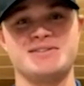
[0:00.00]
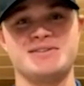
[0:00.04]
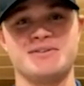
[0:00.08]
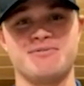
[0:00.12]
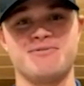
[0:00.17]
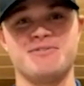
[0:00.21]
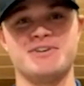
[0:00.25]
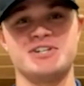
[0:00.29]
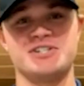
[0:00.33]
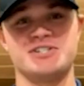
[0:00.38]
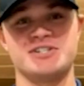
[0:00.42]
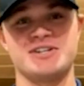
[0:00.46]

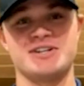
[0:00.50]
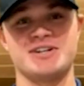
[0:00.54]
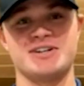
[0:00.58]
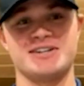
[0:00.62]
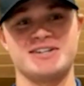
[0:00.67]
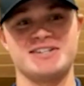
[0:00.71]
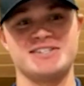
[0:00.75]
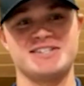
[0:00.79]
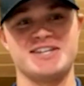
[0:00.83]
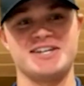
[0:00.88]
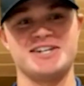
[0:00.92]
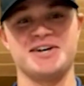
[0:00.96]
Fishing
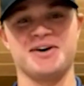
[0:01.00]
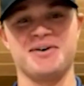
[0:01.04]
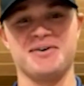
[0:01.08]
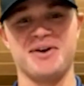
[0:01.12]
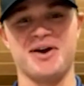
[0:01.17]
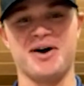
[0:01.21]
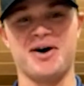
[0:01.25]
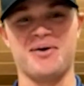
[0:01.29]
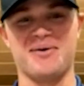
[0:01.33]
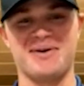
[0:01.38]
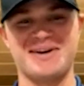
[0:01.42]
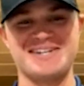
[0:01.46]
because they don't
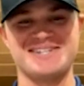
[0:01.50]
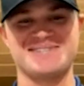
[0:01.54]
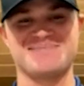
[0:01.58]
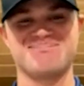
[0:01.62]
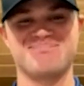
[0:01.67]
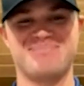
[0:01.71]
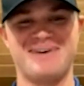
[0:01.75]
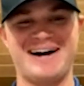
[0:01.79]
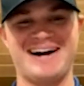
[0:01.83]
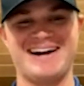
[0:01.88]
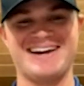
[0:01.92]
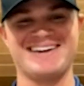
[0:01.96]
always
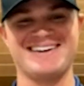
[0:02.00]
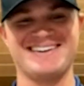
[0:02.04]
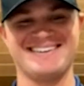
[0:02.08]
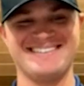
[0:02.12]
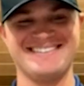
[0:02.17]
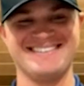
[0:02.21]
bite.